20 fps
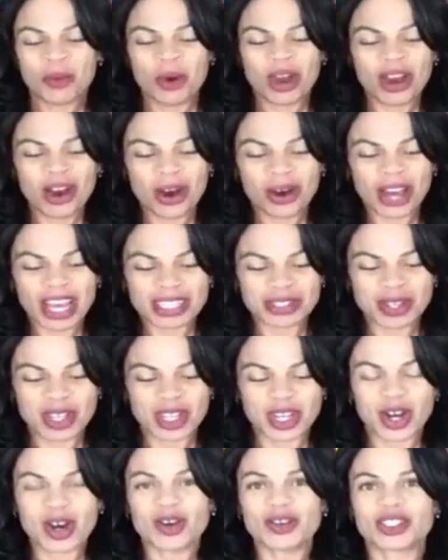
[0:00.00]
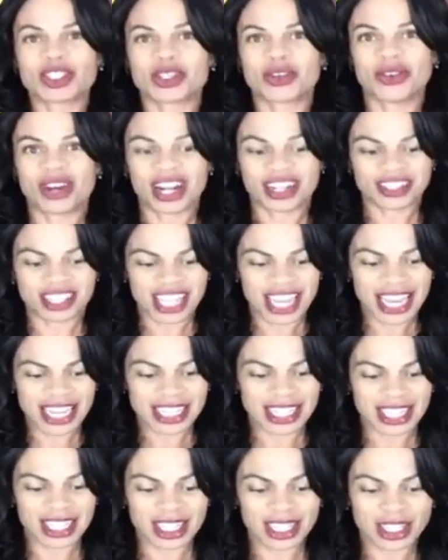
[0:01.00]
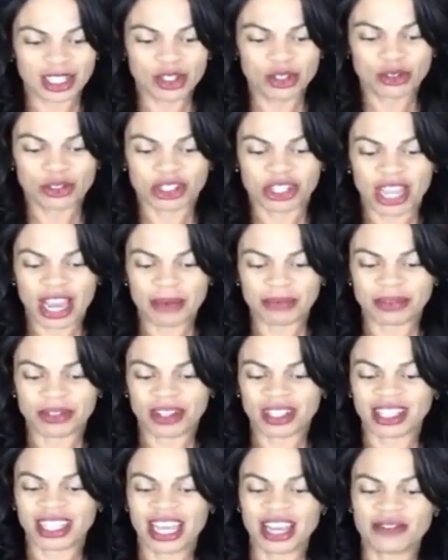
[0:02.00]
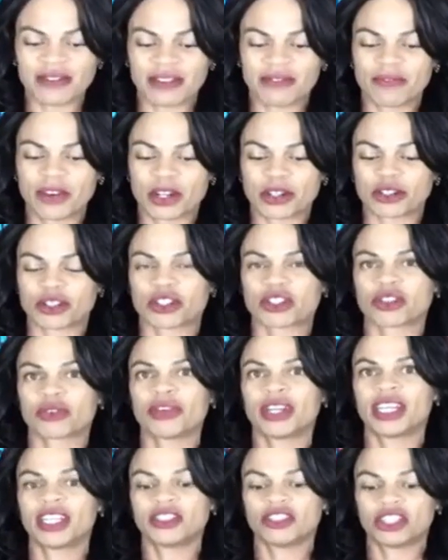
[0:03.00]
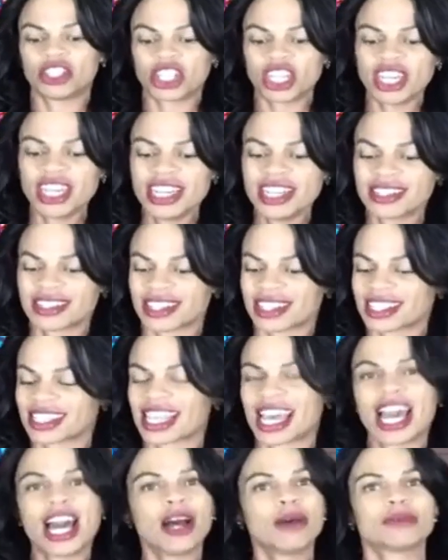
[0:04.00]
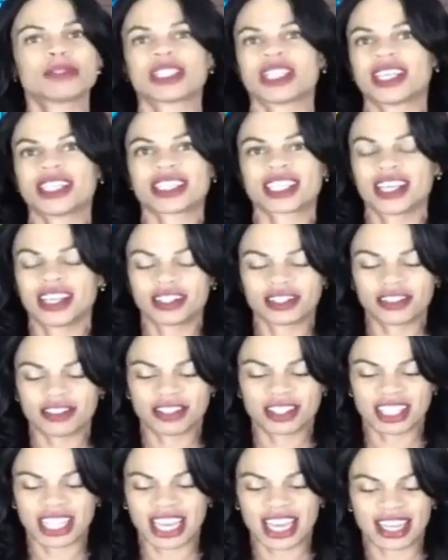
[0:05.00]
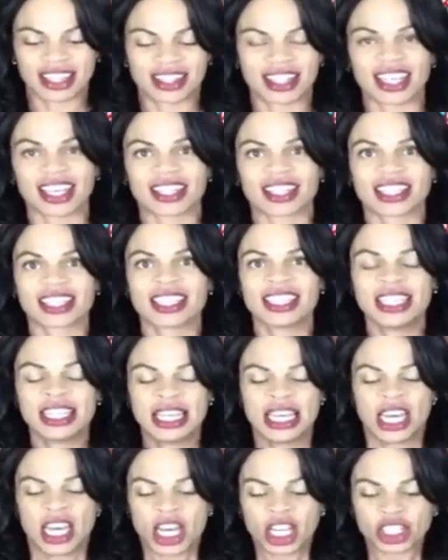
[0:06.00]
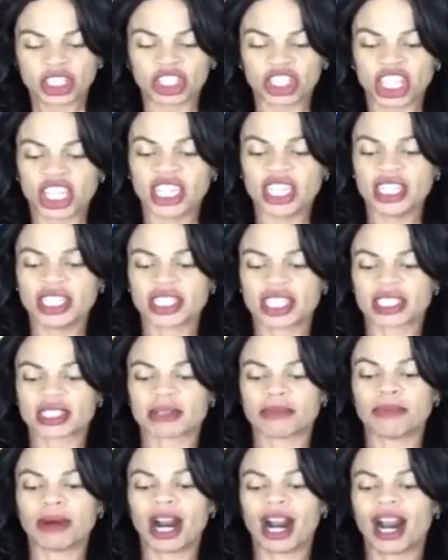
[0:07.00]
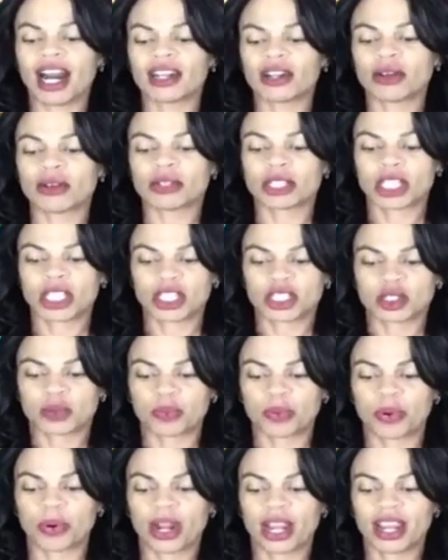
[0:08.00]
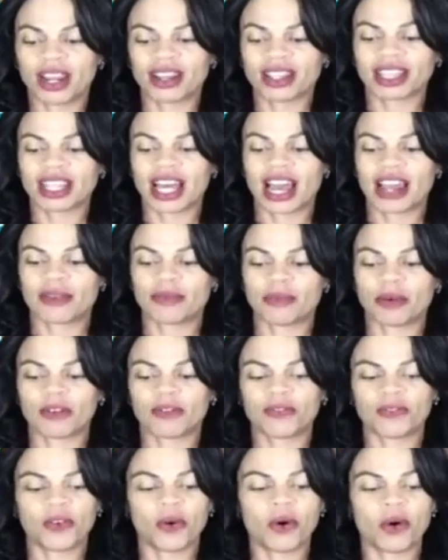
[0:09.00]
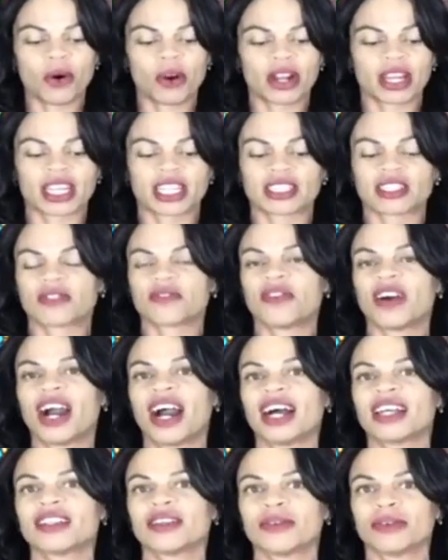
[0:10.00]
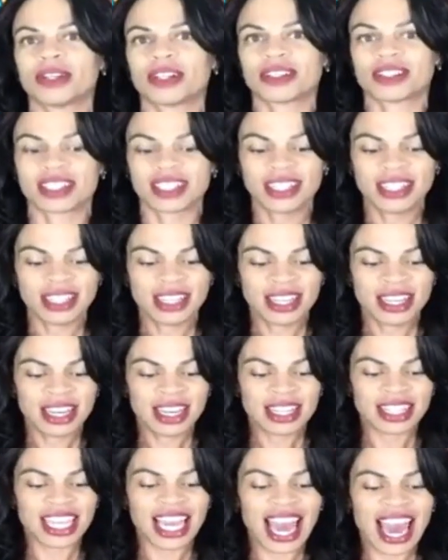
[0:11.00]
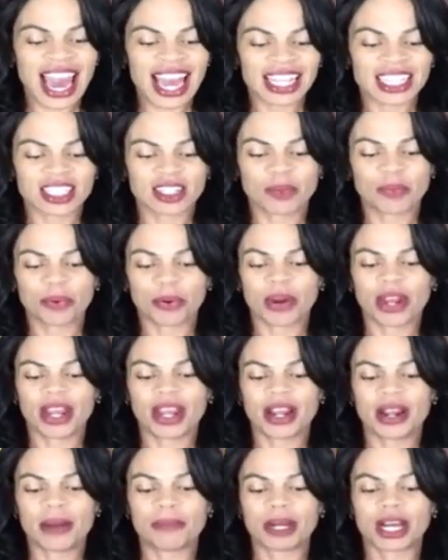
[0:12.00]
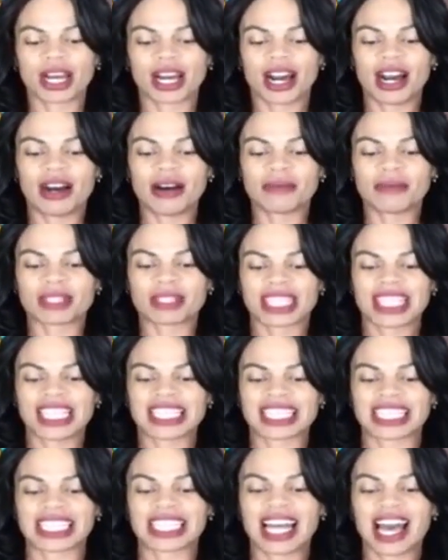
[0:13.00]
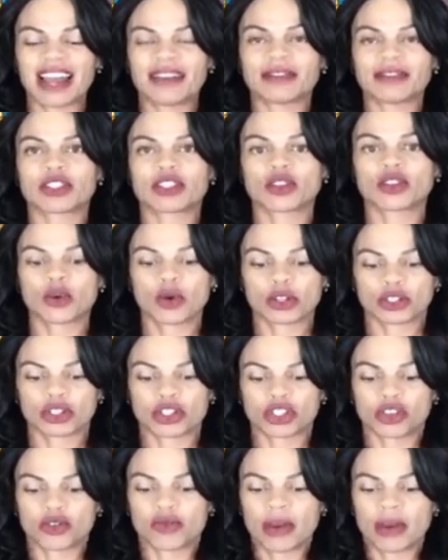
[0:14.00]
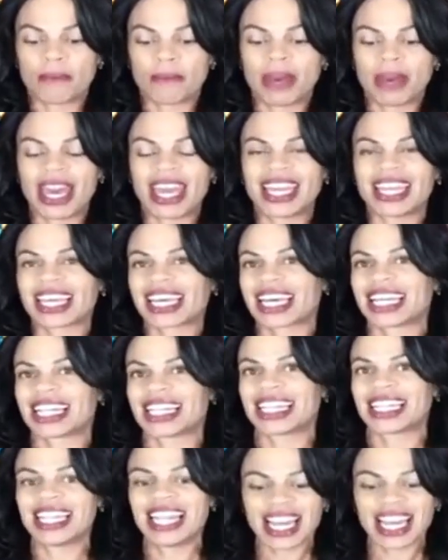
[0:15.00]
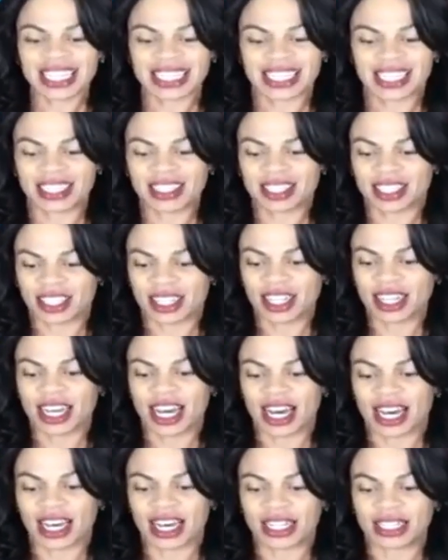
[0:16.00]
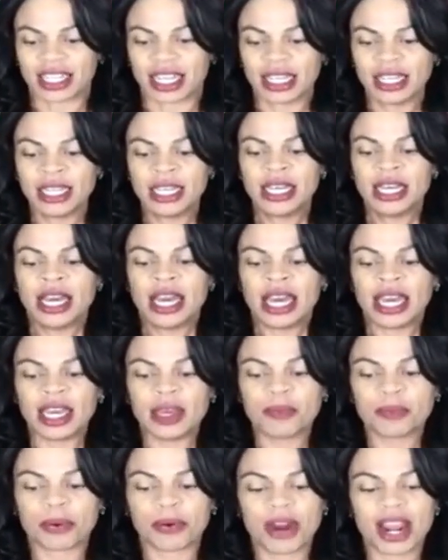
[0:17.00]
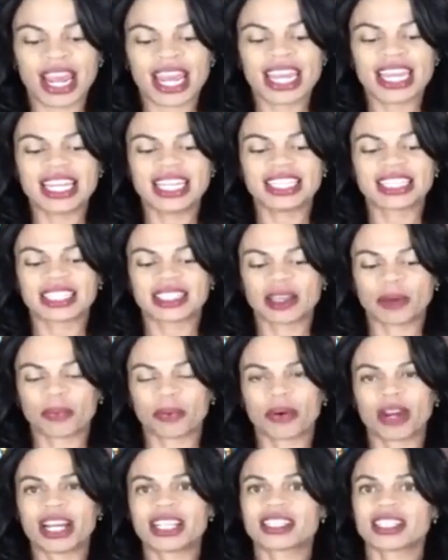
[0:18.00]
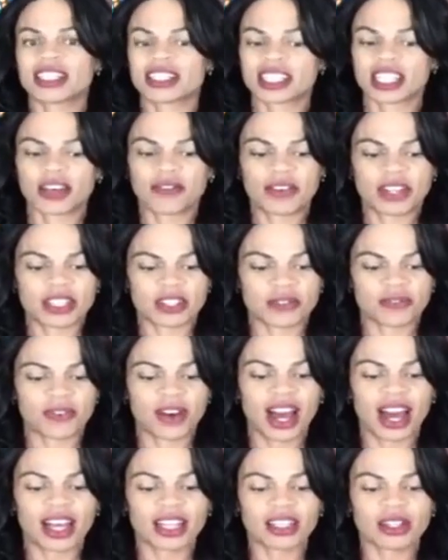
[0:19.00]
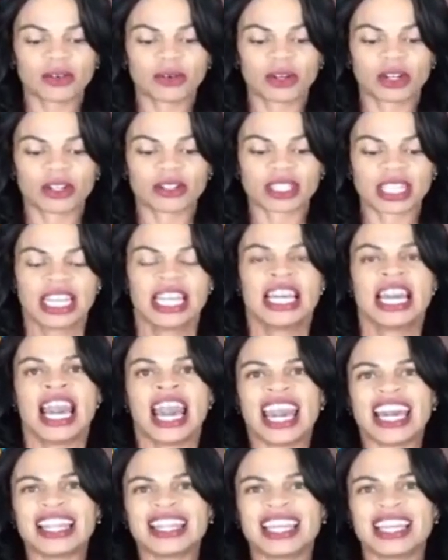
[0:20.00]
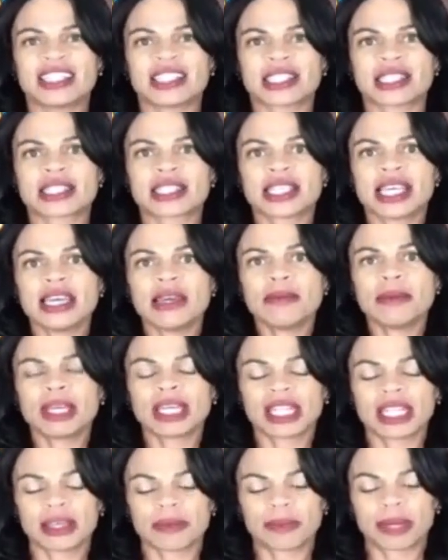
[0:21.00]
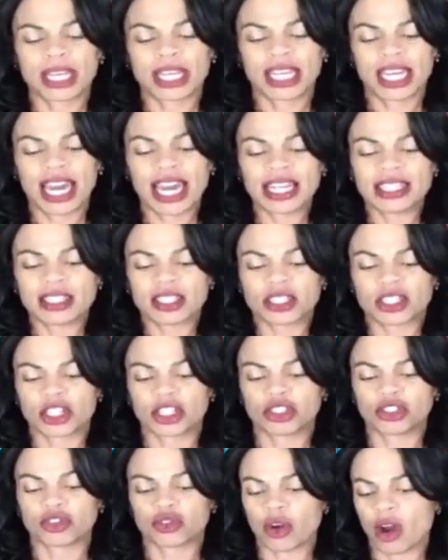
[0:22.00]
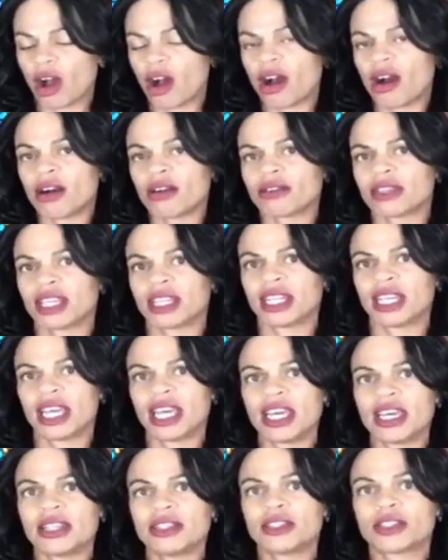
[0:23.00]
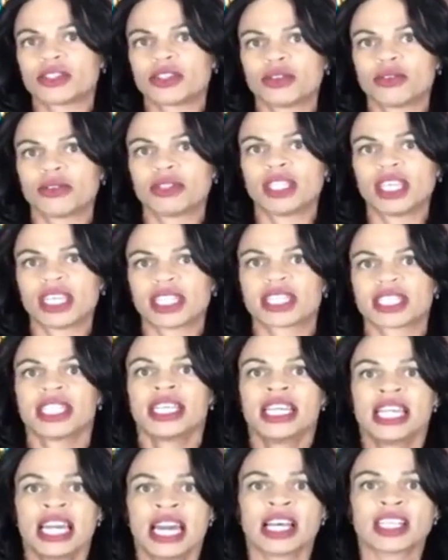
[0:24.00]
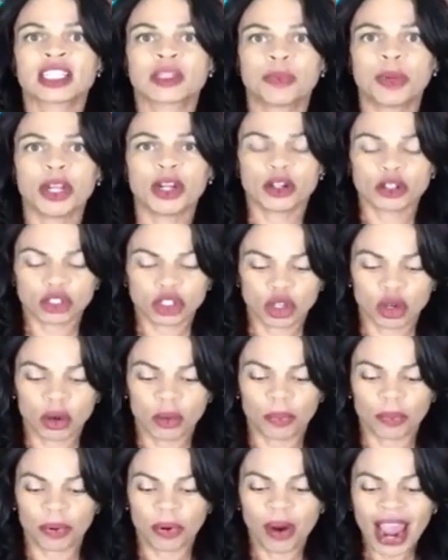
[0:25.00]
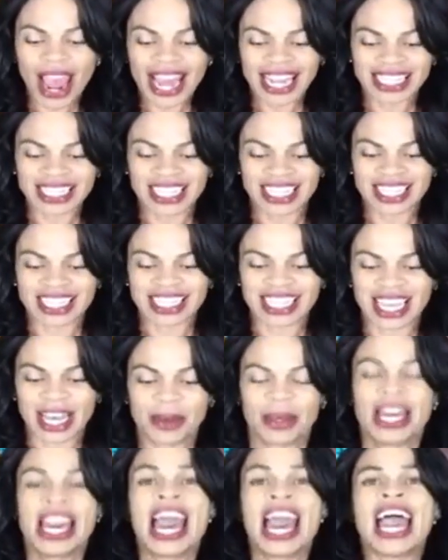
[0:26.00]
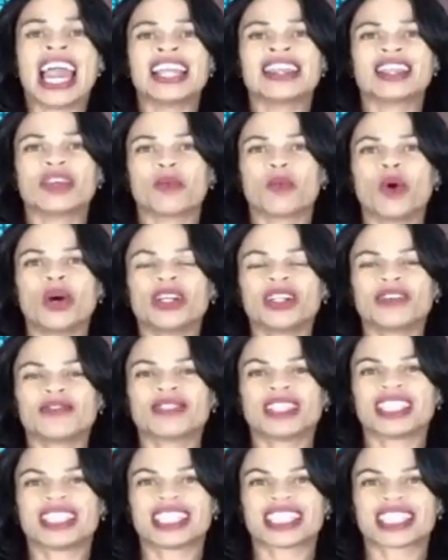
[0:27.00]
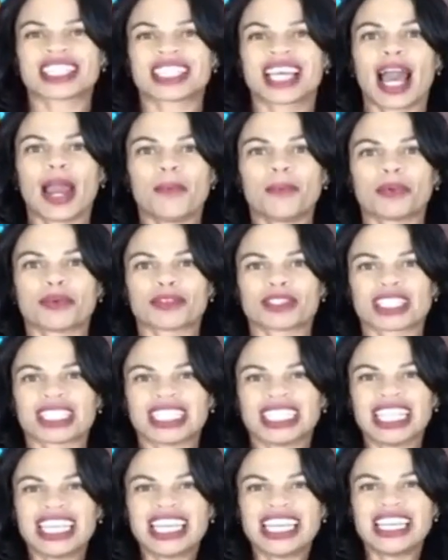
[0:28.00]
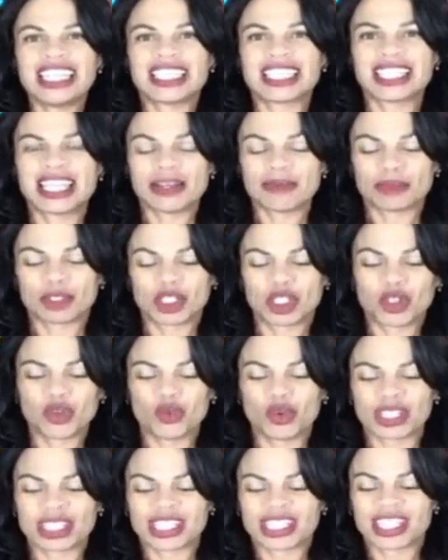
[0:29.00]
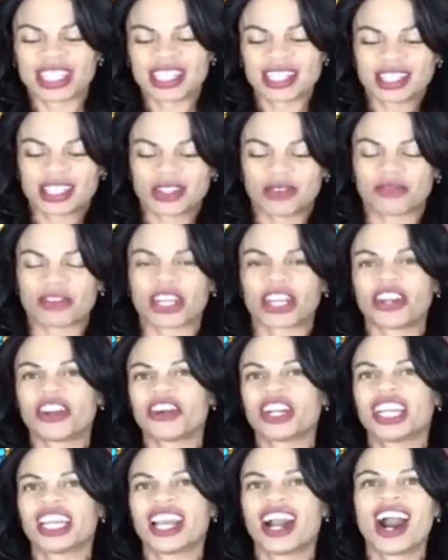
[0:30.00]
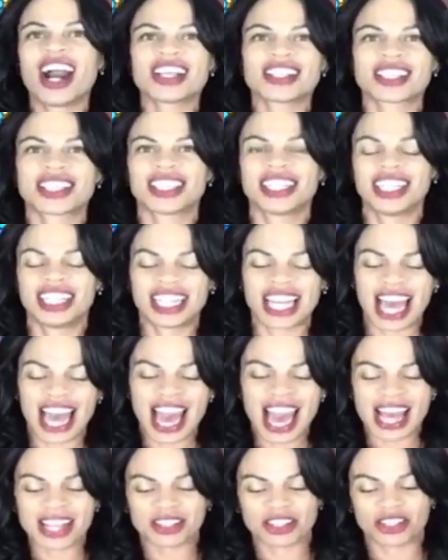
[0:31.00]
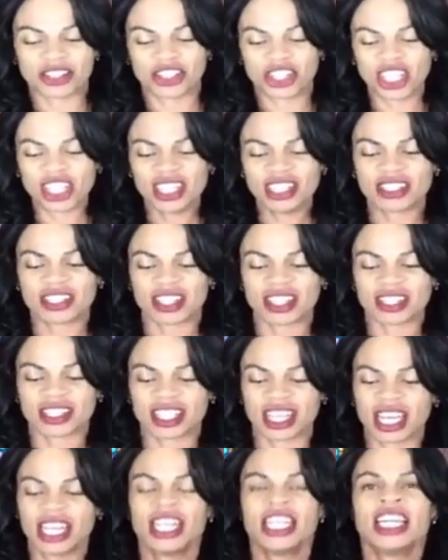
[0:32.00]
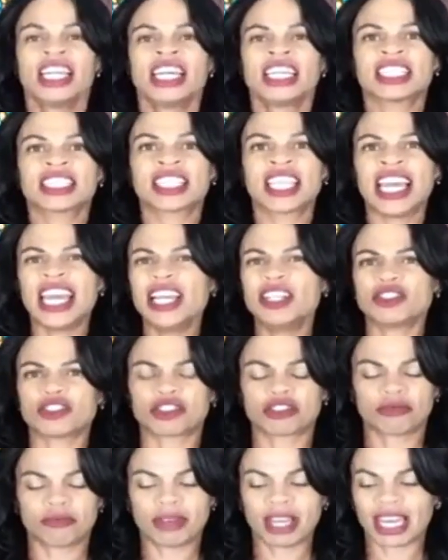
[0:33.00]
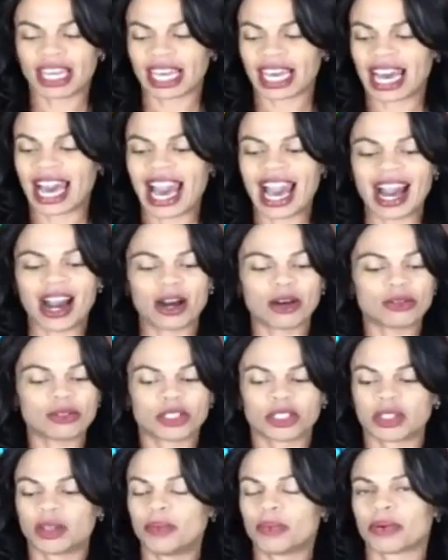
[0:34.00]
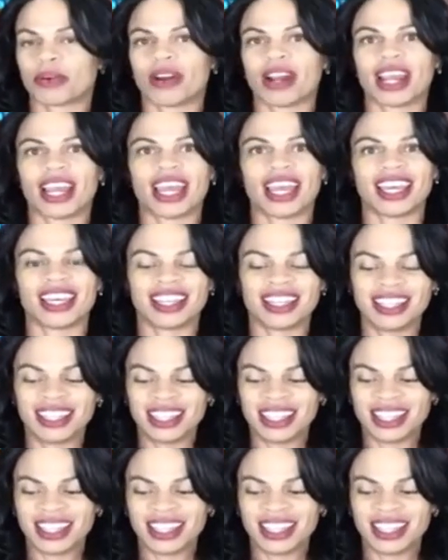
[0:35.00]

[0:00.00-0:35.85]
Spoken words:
Well, as we go to our text in Luke chapter 11, verse 3, Jesus helps us understand this. Jesus models his prayer life before his followers. The act of prayer becomes his life source to remain connected to God. He prays in the presence of his followers and then seemingly begins to draw them into this spiritual practice. And one of the disciples leads them to a sense of curiosity to ask Jesus, "Teach me how to pray."